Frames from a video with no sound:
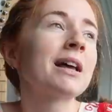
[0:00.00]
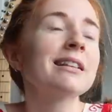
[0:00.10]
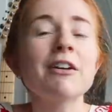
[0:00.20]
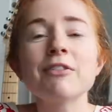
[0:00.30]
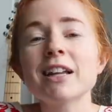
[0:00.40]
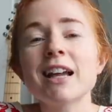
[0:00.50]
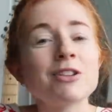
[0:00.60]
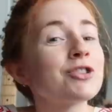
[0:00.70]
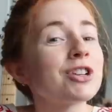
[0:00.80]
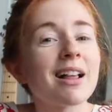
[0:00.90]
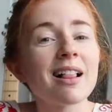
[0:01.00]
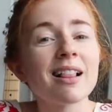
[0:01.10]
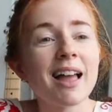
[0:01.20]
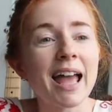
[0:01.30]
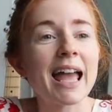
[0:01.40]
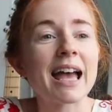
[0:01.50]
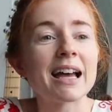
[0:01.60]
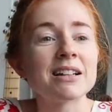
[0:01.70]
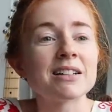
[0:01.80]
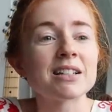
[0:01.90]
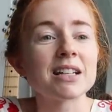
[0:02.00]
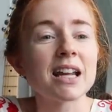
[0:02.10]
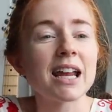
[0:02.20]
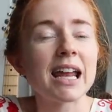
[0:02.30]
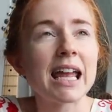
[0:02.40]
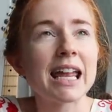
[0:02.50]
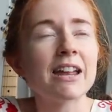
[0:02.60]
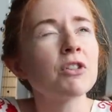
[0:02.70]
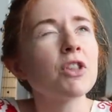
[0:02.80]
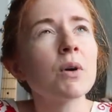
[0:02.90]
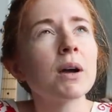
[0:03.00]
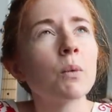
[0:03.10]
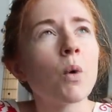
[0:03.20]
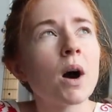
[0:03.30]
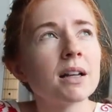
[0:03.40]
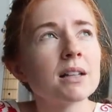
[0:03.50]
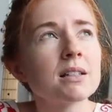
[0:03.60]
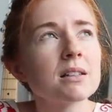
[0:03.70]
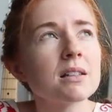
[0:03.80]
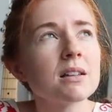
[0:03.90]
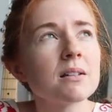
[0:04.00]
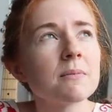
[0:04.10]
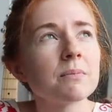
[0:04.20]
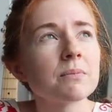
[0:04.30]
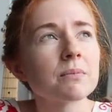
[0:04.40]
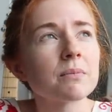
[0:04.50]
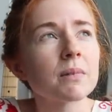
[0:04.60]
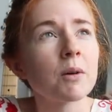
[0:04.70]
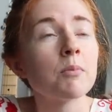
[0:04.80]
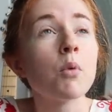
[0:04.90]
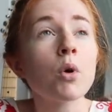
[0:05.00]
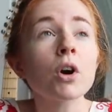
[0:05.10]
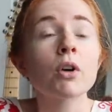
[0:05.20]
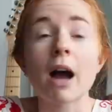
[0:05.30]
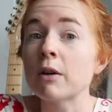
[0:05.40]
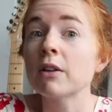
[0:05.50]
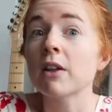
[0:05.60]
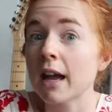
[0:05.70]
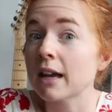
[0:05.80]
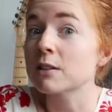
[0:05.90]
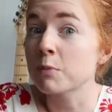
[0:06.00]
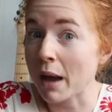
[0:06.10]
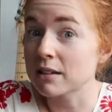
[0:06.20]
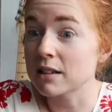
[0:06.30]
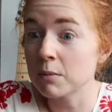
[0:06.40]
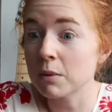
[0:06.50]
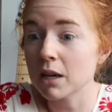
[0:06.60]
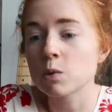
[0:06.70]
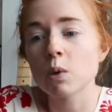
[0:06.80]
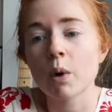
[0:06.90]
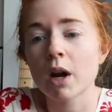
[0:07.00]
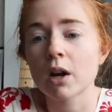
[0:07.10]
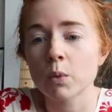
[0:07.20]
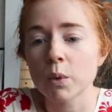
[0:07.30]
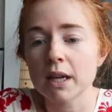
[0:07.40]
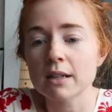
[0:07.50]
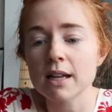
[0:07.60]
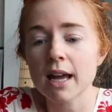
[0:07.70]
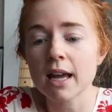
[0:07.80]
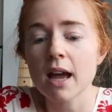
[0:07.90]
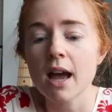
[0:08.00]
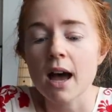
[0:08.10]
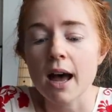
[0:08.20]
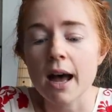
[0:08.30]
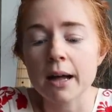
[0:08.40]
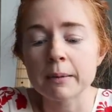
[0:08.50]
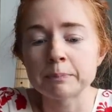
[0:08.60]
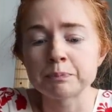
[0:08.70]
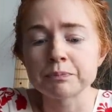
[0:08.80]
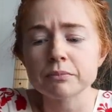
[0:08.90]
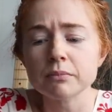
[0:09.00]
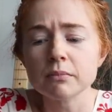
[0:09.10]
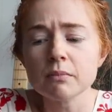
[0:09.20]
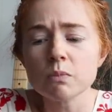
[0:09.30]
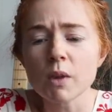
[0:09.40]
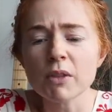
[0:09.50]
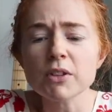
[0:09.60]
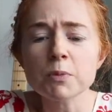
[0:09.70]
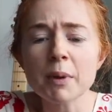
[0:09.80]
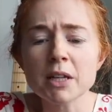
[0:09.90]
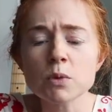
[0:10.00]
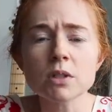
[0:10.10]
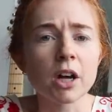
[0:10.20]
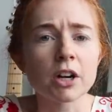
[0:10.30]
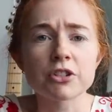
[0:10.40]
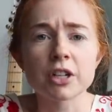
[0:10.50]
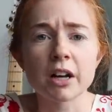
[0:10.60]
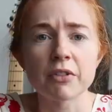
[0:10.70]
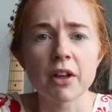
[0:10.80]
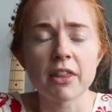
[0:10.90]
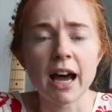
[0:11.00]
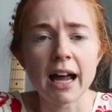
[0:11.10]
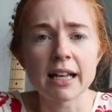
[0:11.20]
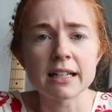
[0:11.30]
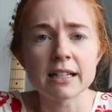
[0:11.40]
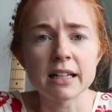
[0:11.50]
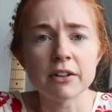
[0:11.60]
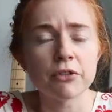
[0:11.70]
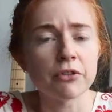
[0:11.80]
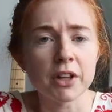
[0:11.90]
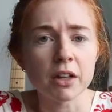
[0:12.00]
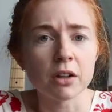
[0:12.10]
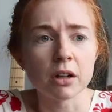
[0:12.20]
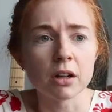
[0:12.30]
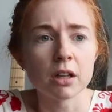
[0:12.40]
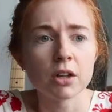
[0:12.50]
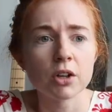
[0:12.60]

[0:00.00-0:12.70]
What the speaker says: lovely and chill. And even though it was more crowded than I expected because we went on a weekday, the space was large enough that it didn't feel